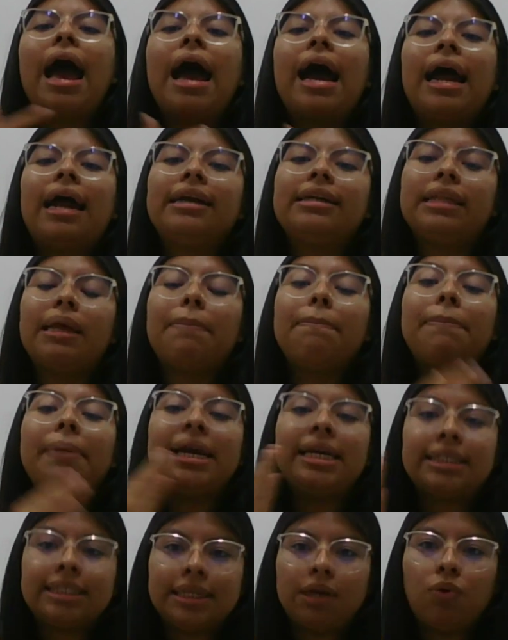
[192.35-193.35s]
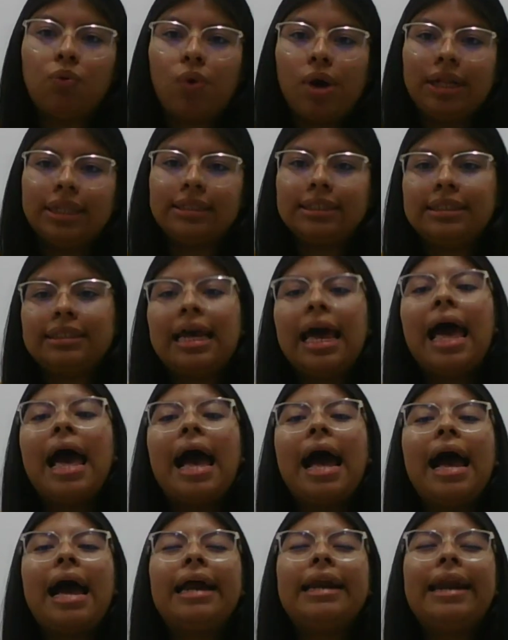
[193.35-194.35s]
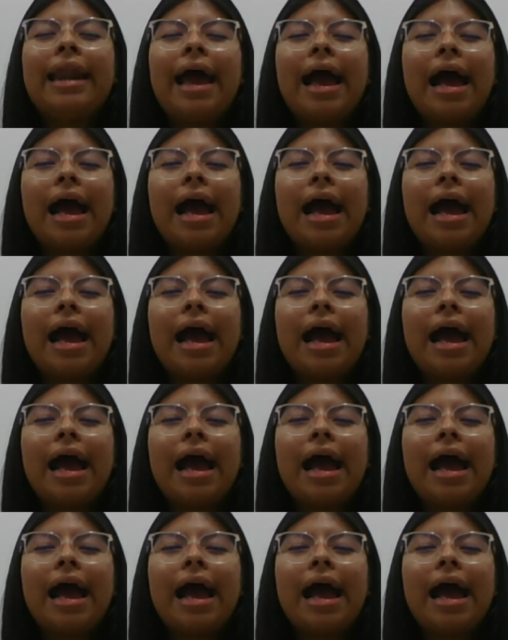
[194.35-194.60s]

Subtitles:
are the basic ones, and